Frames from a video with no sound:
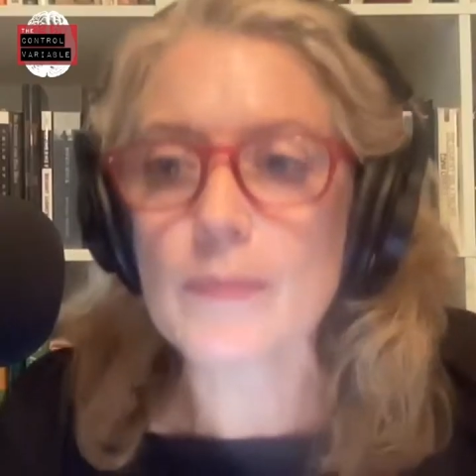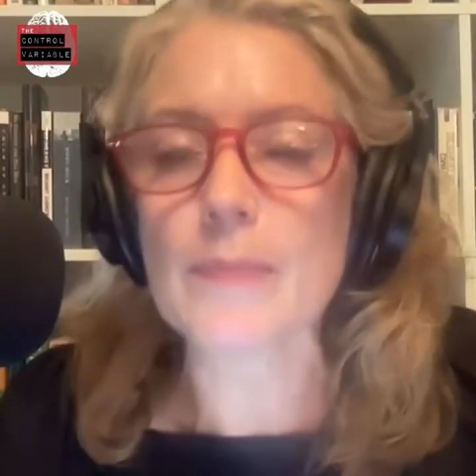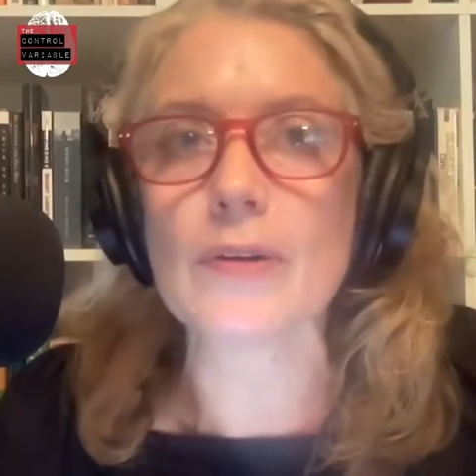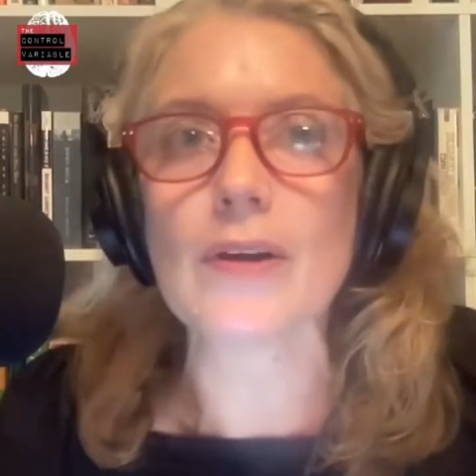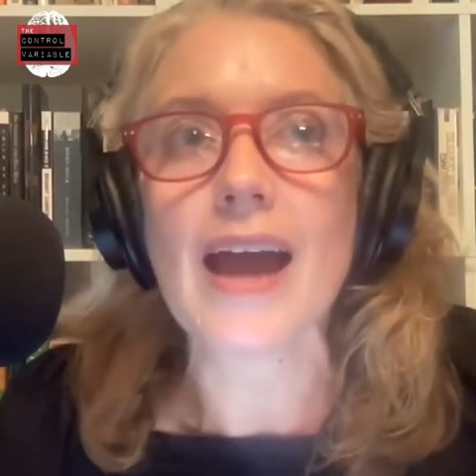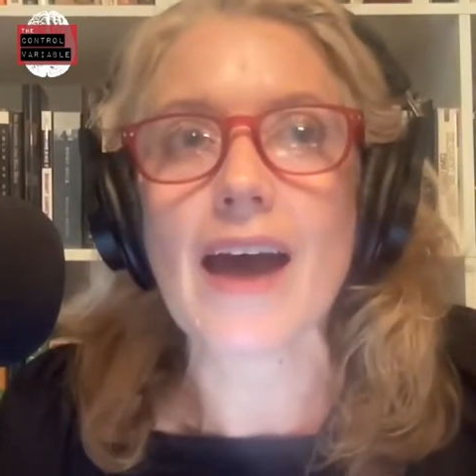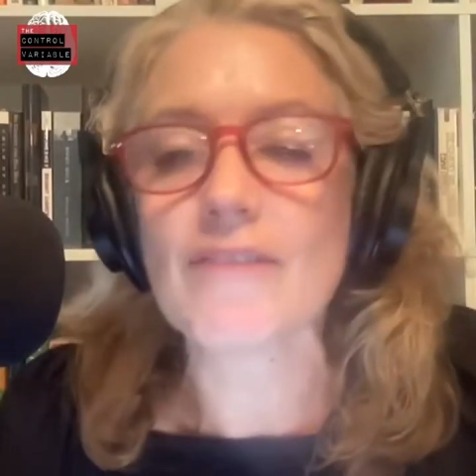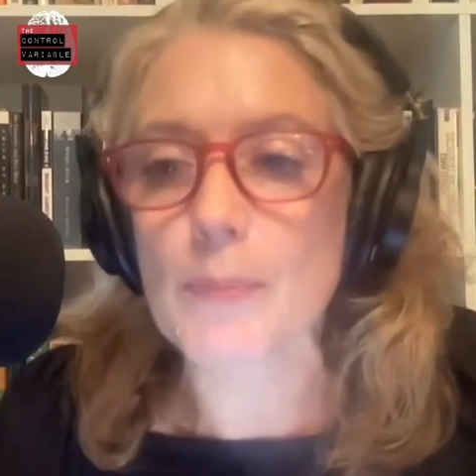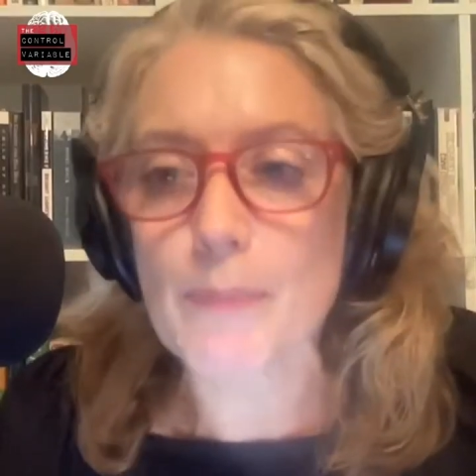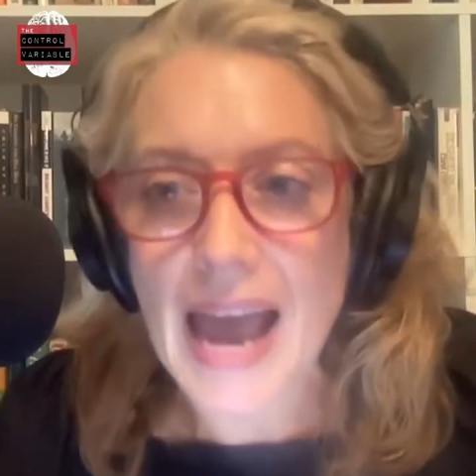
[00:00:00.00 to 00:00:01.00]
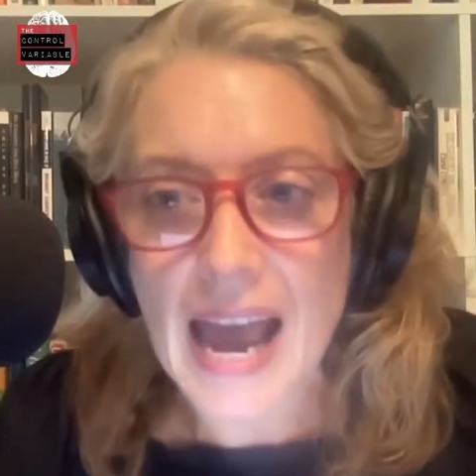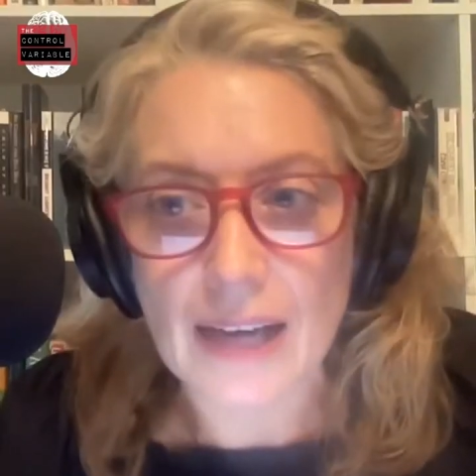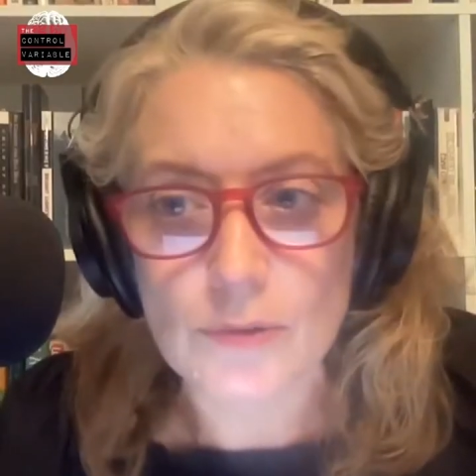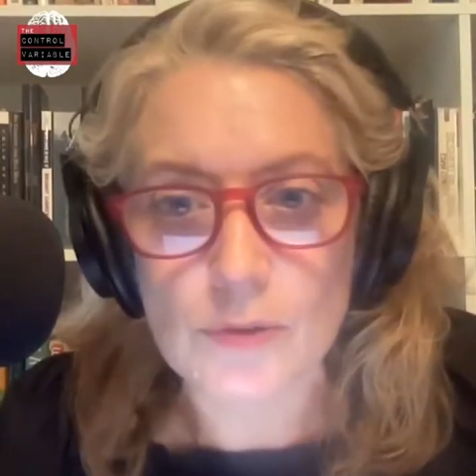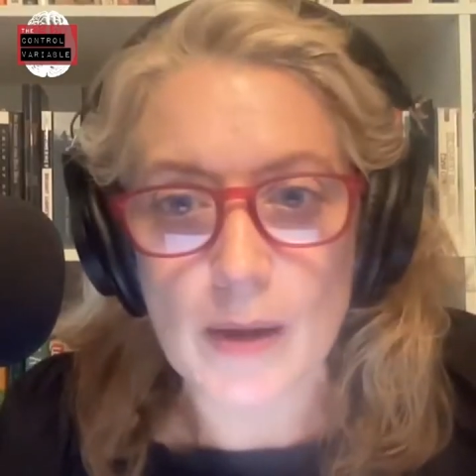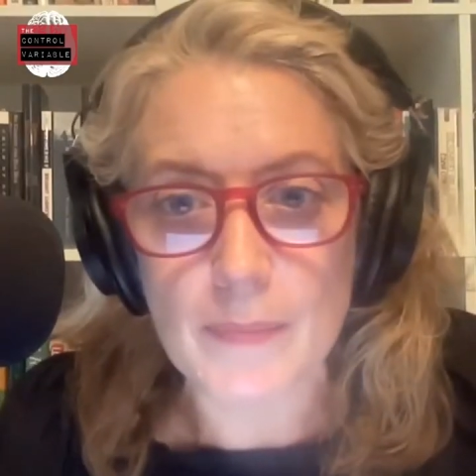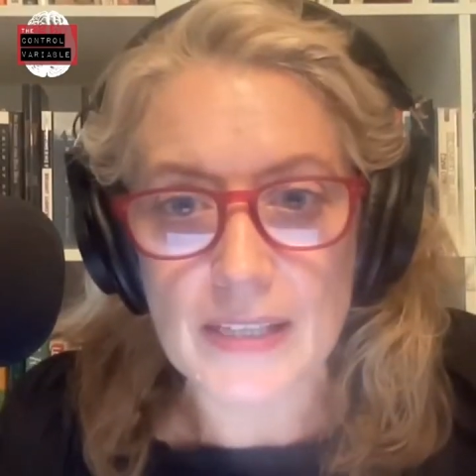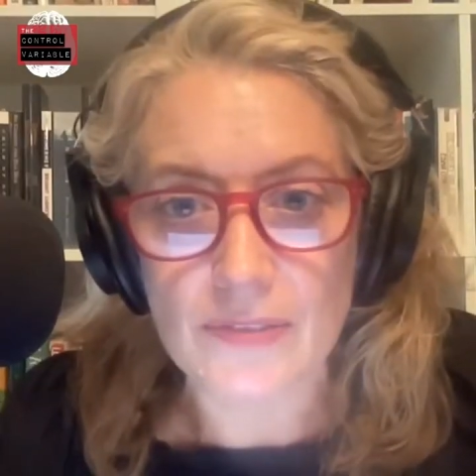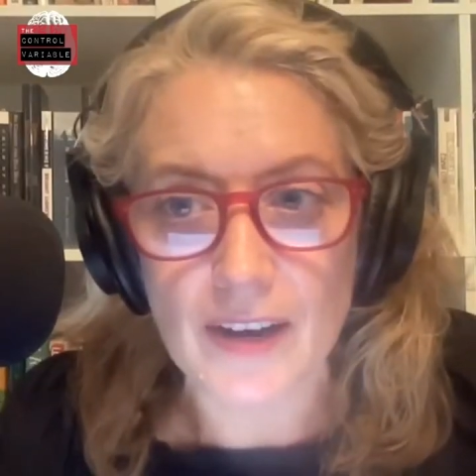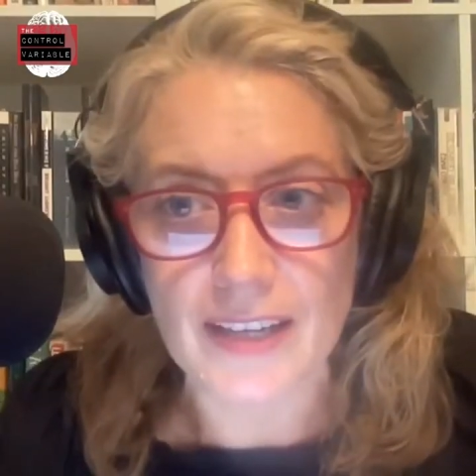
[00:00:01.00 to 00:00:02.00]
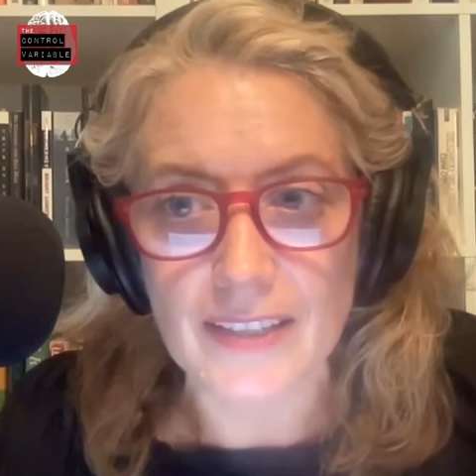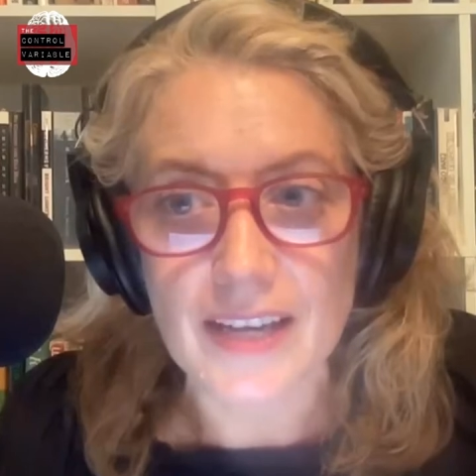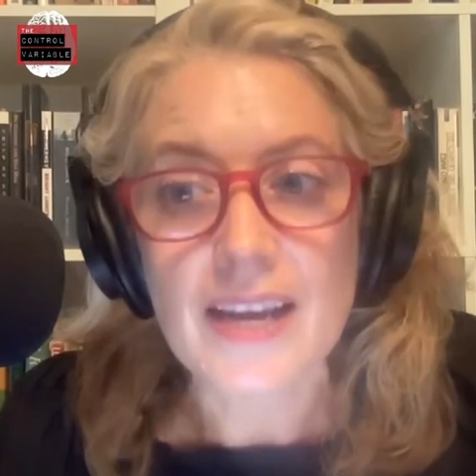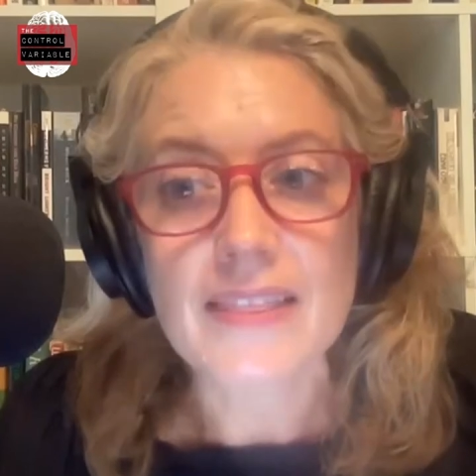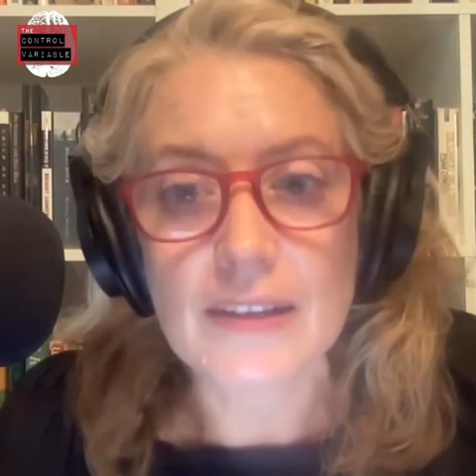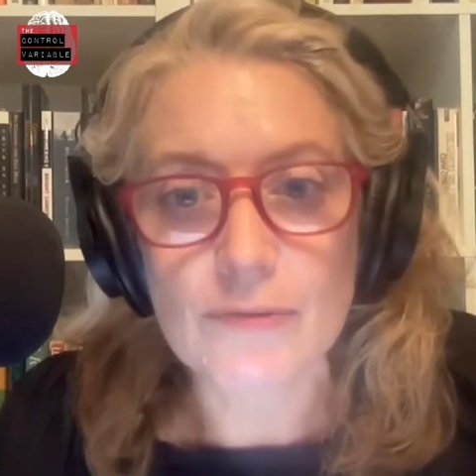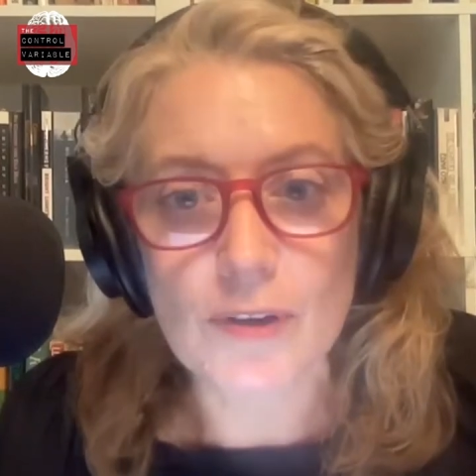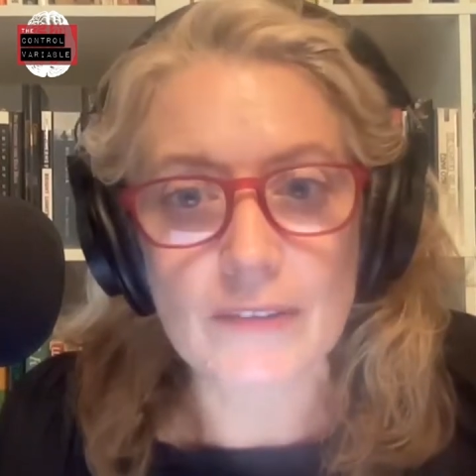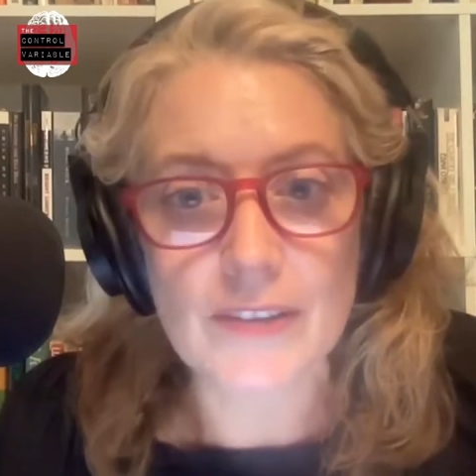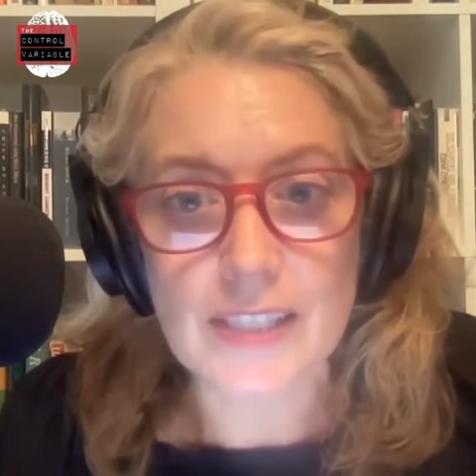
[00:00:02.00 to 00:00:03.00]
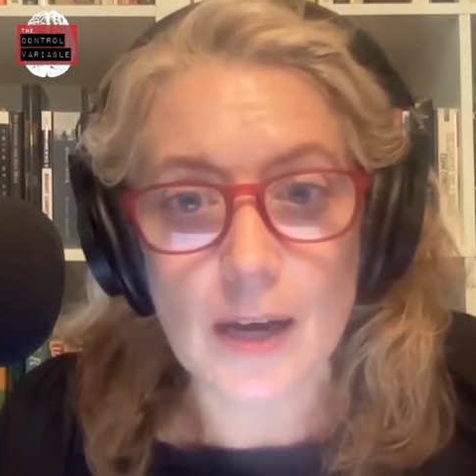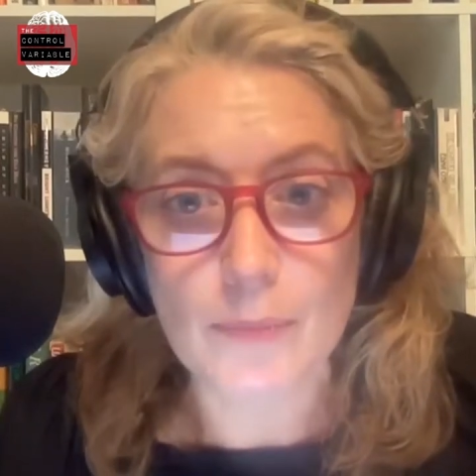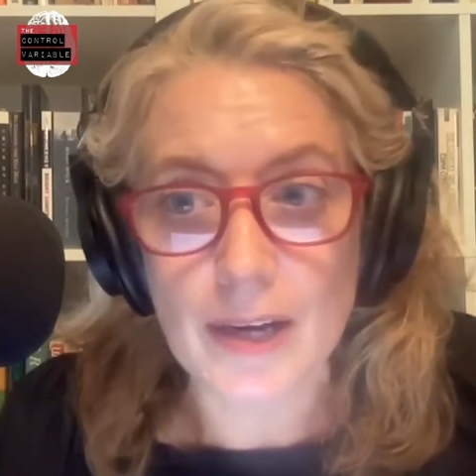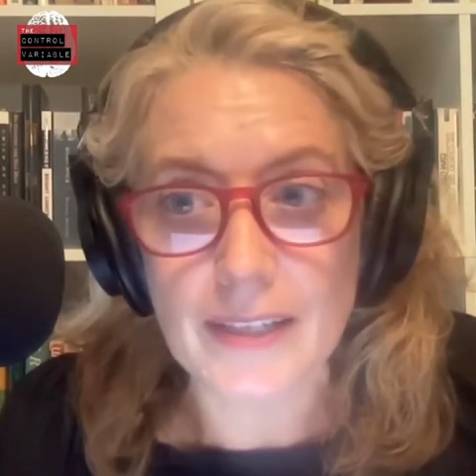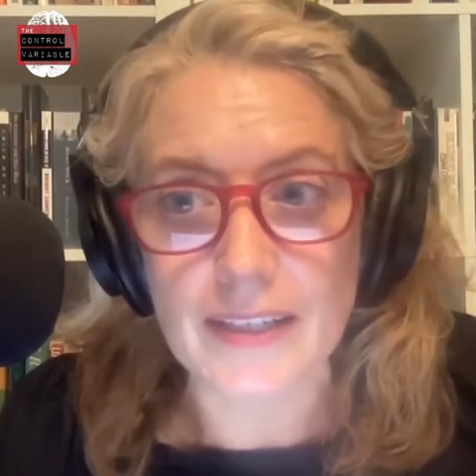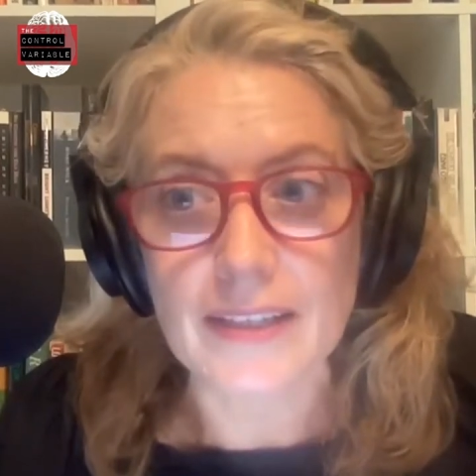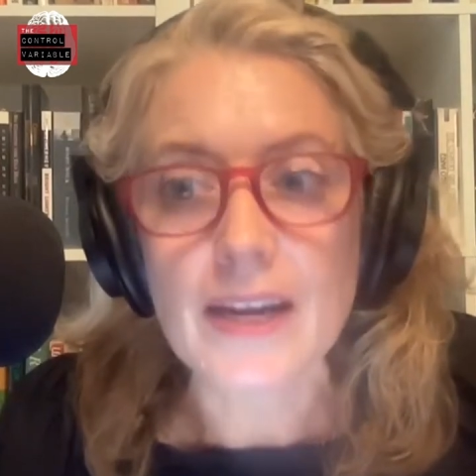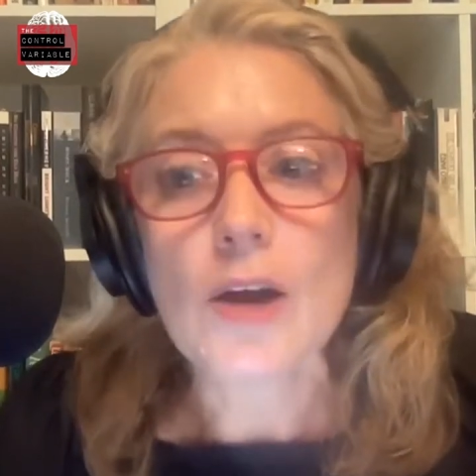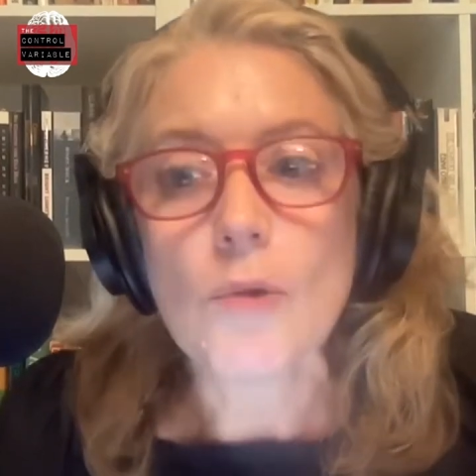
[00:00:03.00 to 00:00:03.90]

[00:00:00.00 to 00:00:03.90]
remember having a pact with my best friend that if one of us got pregnant,